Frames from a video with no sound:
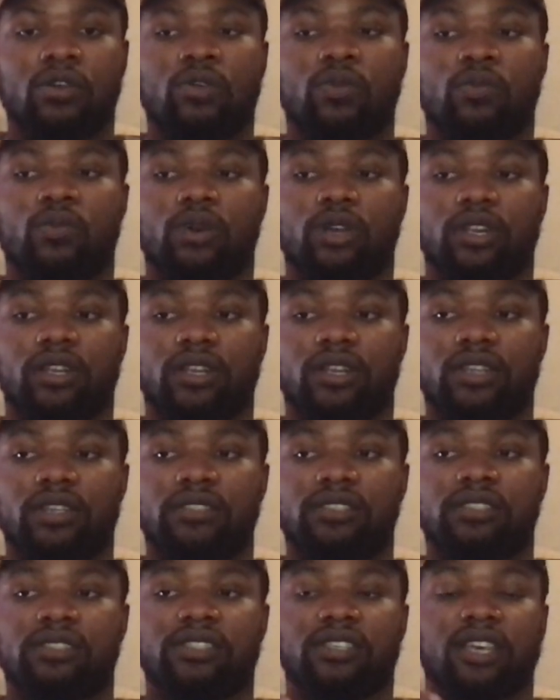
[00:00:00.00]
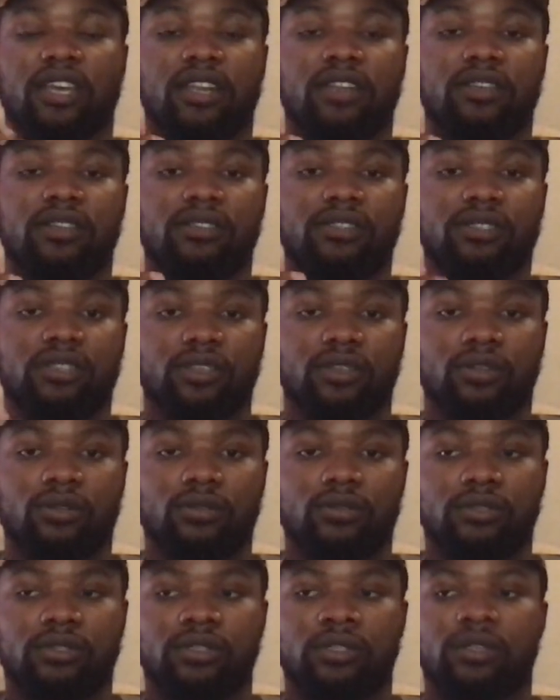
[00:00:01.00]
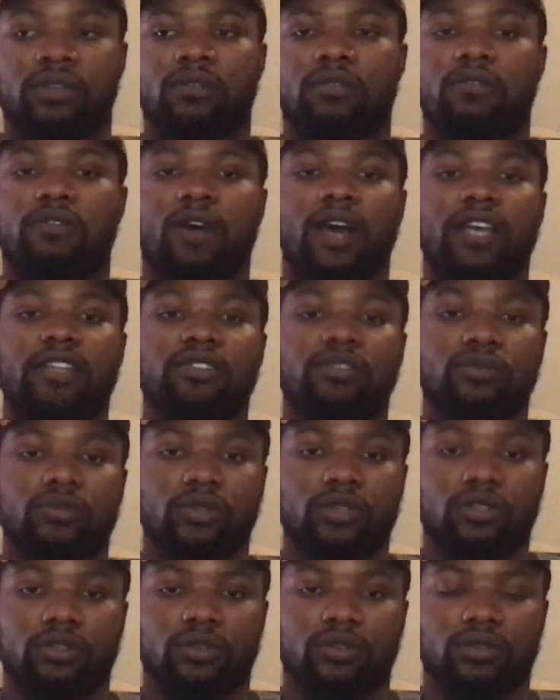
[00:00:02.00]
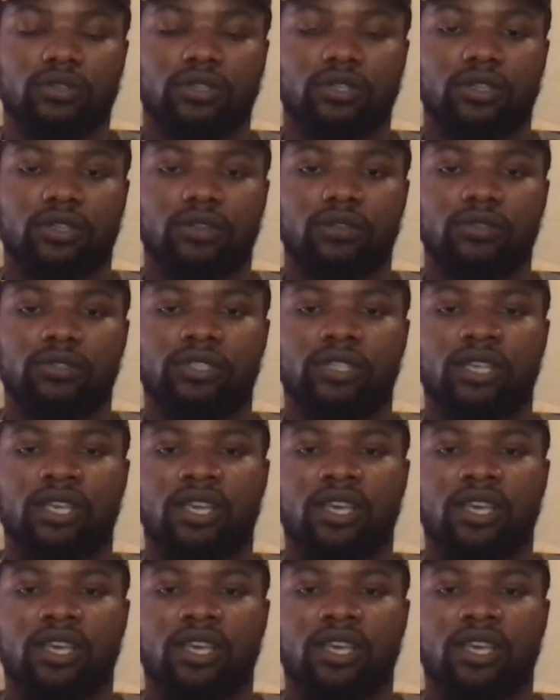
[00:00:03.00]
What it is getting skills, fine tuning those skills,